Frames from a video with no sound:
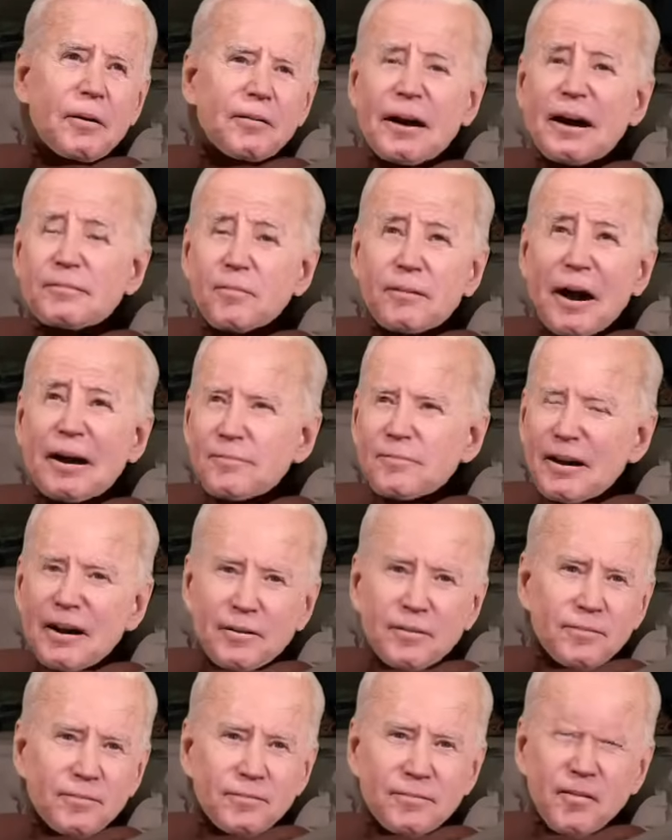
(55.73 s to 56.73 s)
Hey, wait a minute,
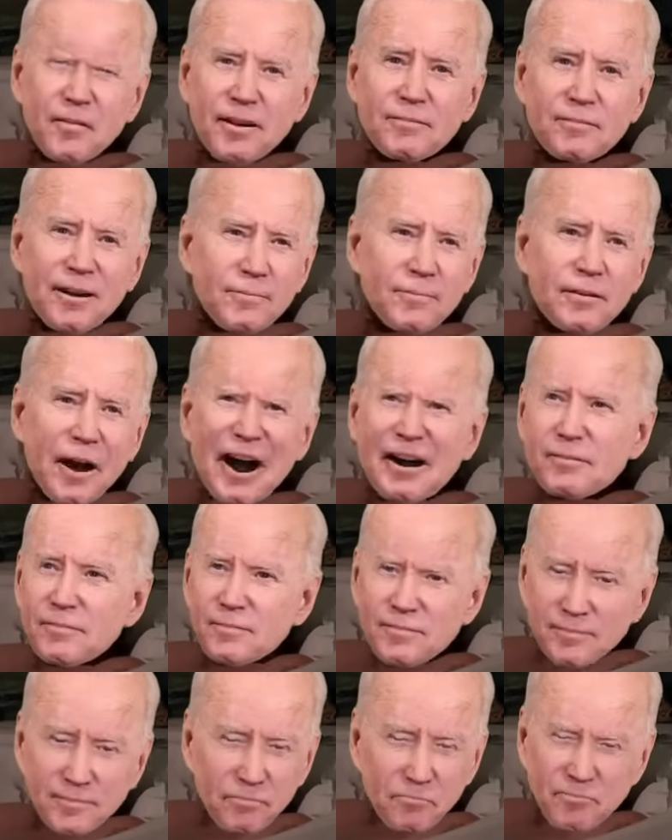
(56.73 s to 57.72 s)
where am
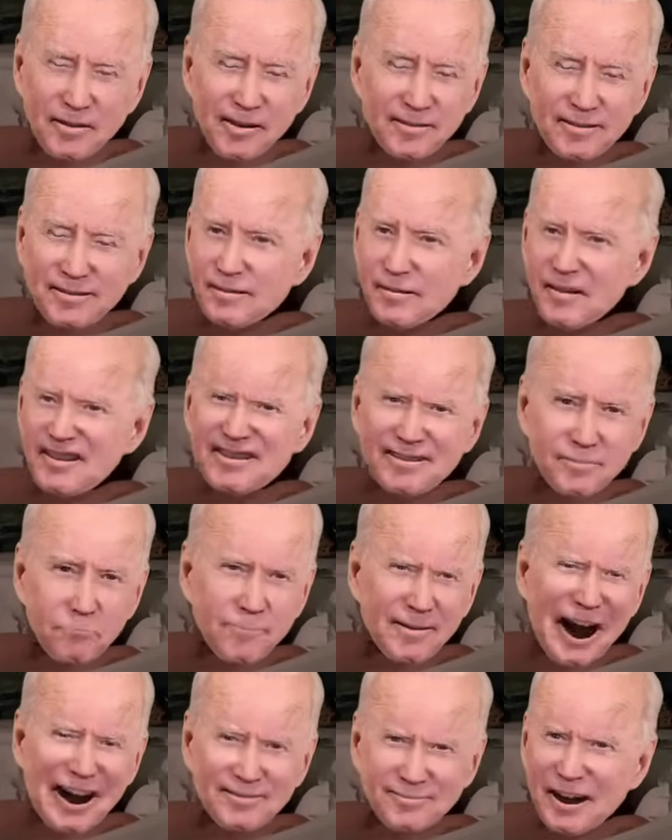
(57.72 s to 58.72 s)
I? Is this a
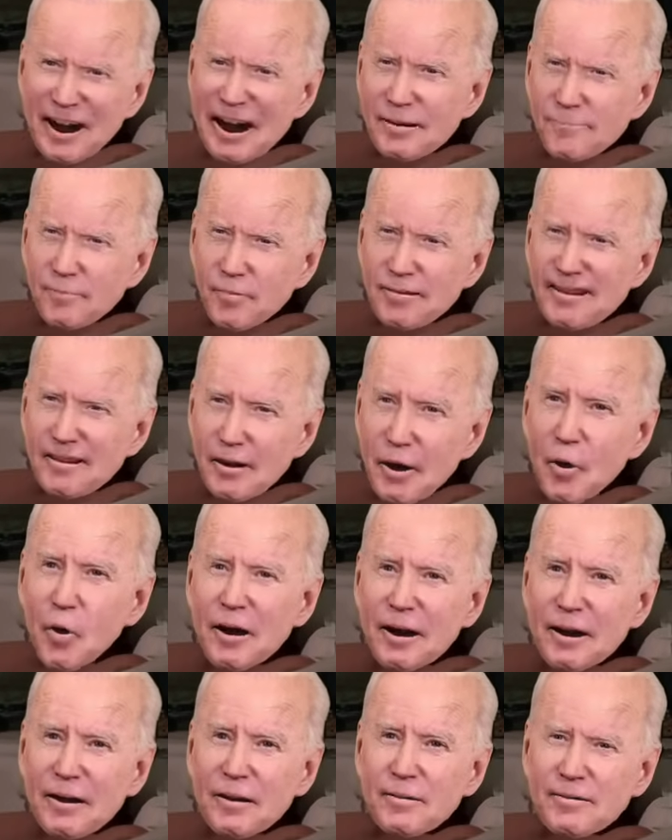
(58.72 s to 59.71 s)
bathtub or a
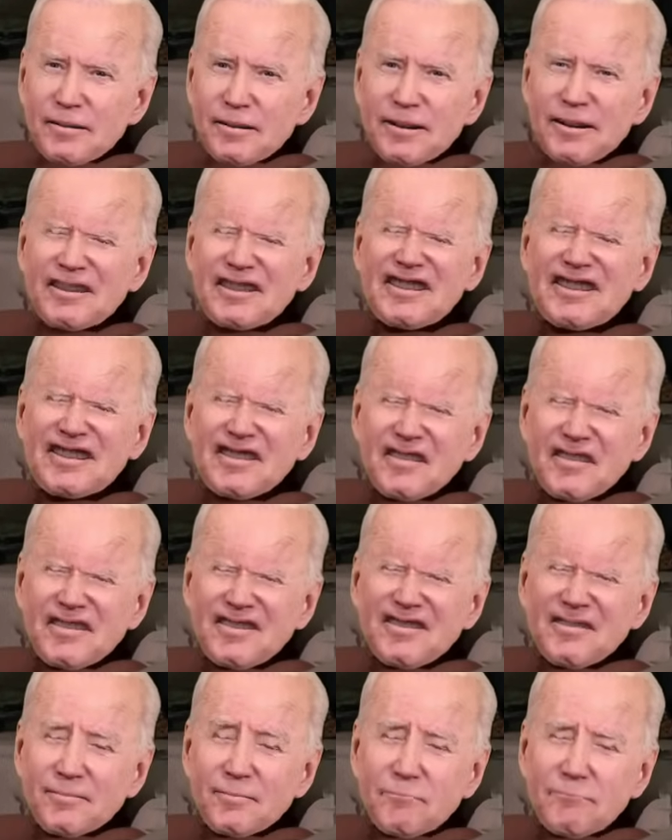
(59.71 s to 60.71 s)
toilet? It,
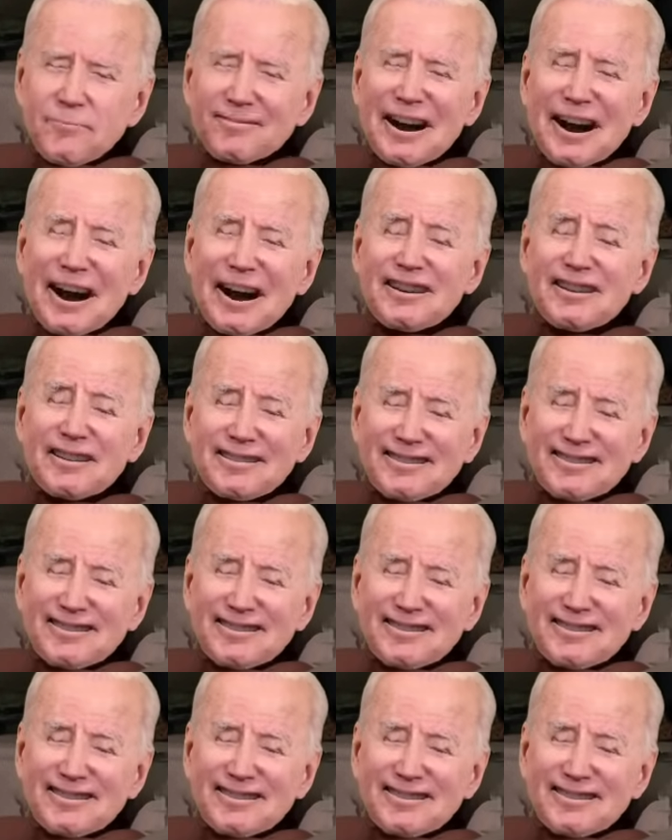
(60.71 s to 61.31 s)
oh, man.